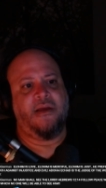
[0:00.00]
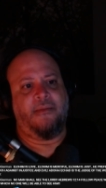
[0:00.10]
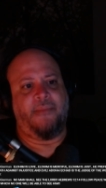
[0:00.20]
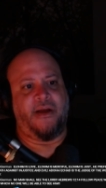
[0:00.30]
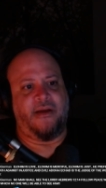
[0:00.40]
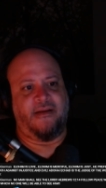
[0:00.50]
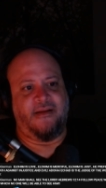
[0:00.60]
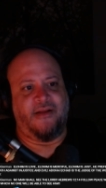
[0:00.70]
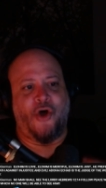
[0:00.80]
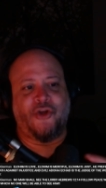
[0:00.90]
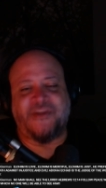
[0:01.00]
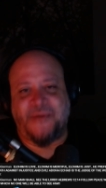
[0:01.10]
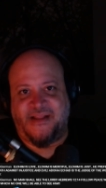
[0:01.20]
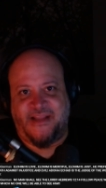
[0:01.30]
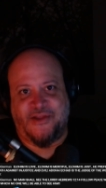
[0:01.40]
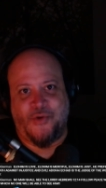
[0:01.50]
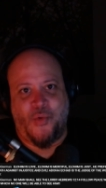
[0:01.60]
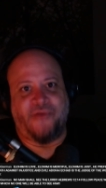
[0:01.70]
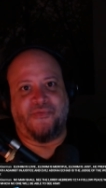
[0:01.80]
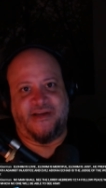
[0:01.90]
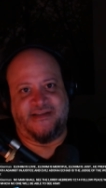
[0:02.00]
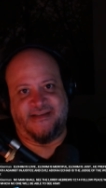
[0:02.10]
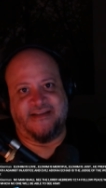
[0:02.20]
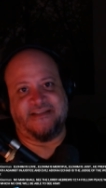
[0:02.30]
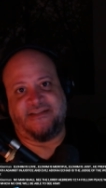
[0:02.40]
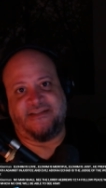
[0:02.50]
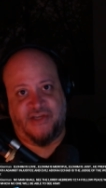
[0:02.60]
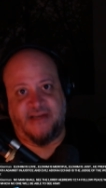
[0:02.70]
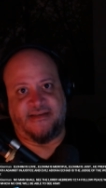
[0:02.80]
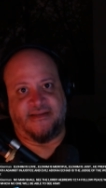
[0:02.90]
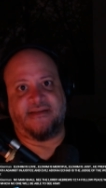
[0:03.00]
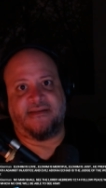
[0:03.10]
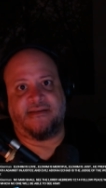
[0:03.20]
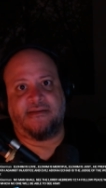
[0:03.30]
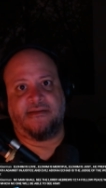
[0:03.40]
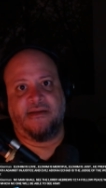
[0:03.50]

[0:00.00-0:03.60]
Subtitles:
But ultimately, the one reason is Jesus.